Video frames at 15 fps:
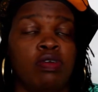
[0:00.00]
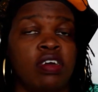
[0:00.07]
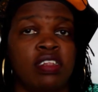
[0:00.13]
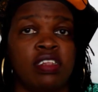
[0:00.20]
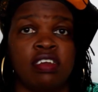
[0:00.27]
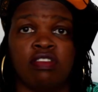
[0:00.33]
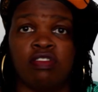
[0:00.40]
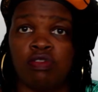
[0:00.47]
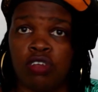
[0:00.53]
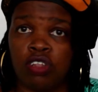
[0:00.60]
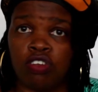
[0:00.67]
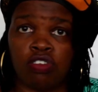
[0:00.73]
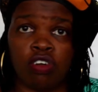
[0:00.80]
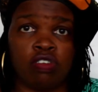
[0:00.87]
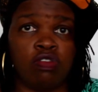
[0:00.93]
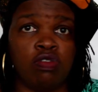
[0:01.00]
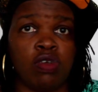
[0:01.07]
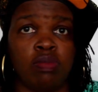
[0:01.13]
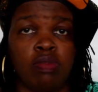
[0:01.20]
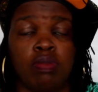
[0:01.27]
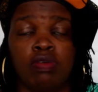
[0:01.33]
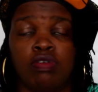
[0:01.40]
You can take screenshots. You
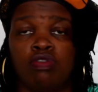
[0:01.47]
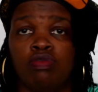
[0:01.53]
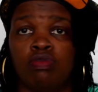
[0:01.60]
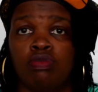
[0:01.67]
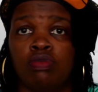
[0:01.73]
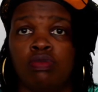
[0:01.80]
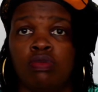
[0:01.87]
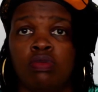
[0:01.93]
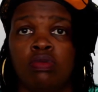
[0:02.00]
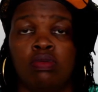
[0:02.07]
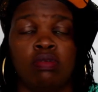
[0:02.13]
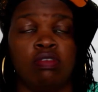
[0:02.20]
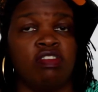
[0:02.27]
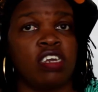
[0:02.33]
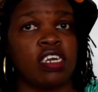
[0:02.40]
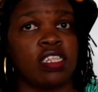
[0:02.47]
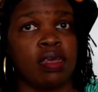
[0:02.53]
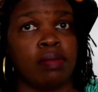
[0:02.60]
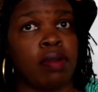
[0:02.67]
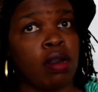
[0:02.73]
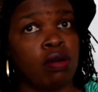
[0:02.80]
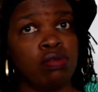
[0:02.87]
can be able to check
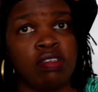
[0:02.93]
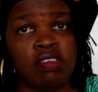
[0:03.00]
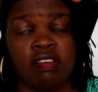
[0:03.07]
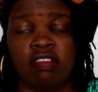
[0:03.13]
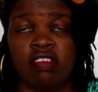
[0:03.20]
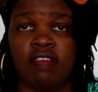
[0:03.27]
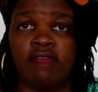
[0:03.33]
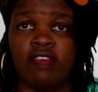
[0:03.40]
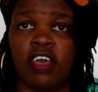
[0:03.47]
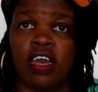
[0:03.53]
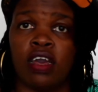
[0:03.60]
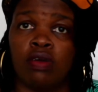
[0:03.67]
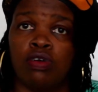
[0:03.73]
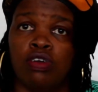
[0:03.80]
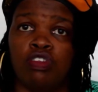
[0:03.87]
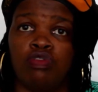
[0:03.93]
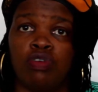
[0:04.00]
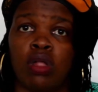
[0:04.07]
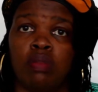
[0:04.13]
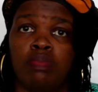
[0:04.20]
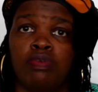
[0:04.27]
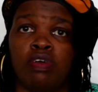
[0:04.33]
them out and see if they are going to
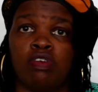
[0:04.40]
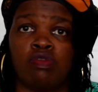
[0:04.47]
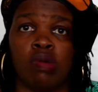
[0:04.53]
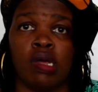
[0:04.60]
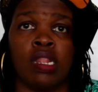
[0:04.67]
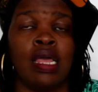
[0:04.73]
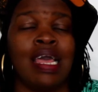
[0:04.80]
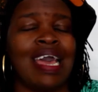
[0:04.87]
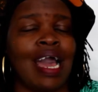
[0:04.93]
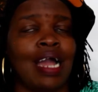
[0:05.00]
help you as well.